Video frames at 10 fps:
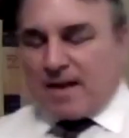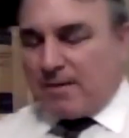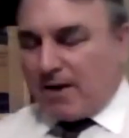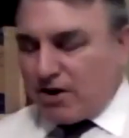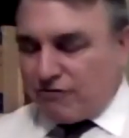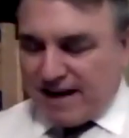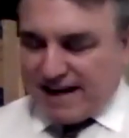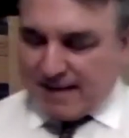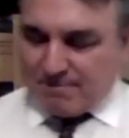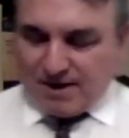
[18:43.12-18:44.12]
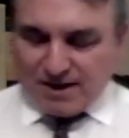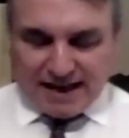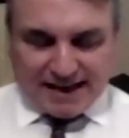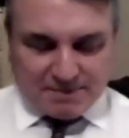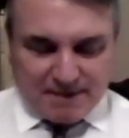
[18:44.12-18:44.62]
and I'm going to read him because
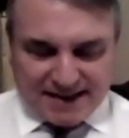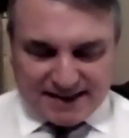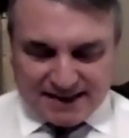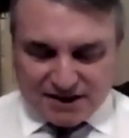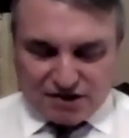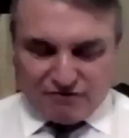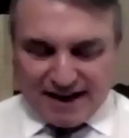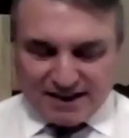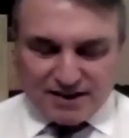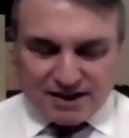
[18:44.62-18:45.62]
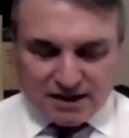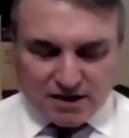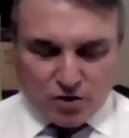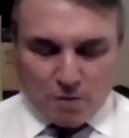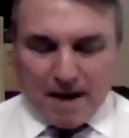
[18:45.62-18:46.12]
at his best, he's just great. So this is
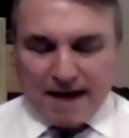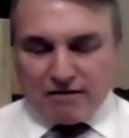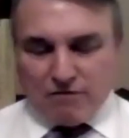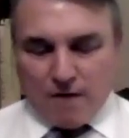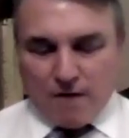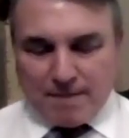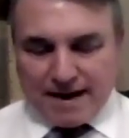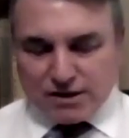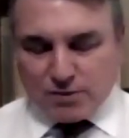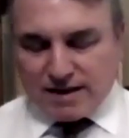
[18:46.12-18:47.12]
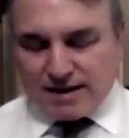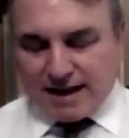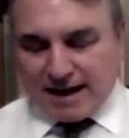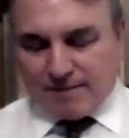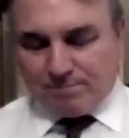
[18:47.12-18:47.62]
the new paragraph on page
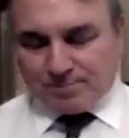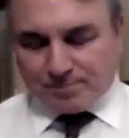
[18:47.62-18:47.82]
28.